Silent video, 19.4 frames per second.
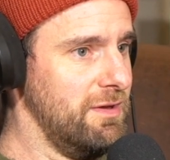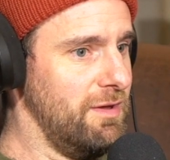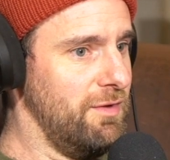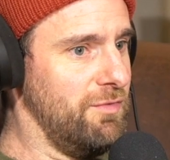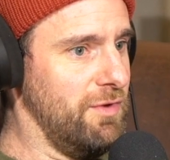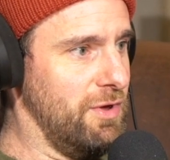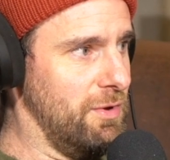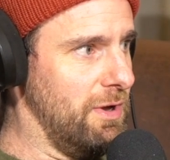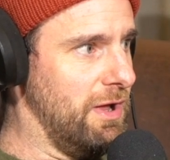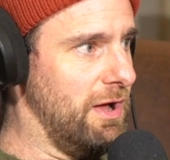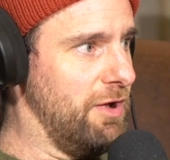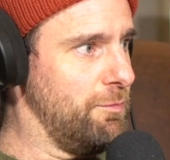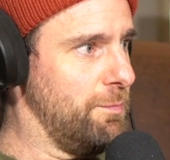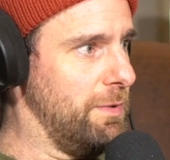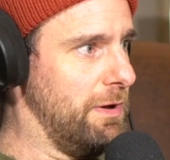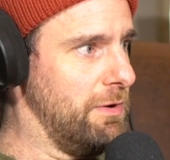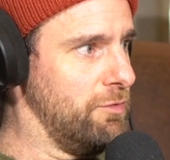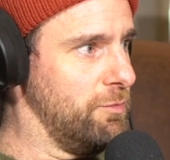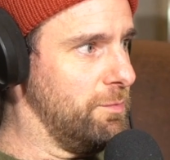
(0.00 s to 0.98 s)
a few
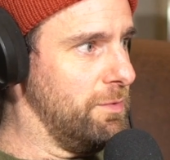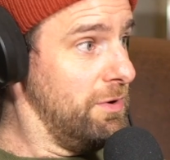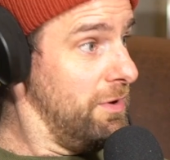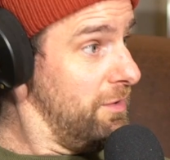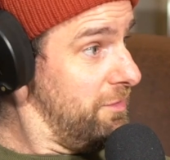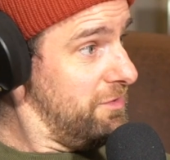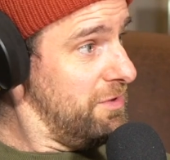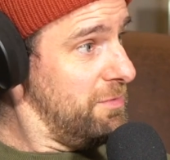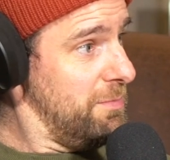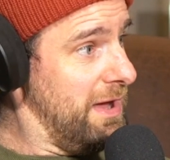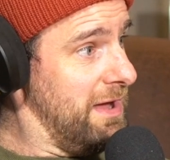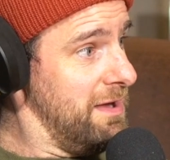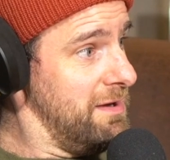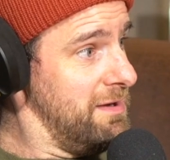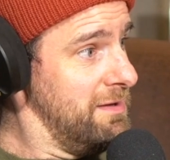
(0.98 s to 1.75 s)
large puddles, but not too bad.